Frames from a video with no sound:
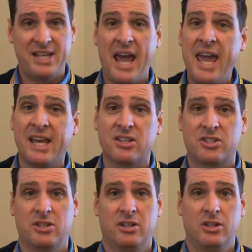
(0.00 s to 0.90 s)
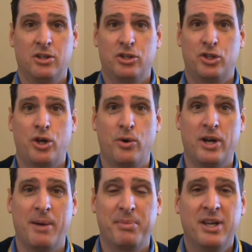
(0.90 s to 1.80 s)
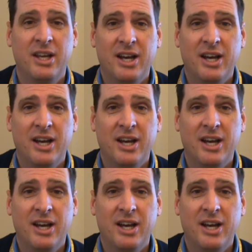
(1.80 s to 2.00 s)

Tanks showed up.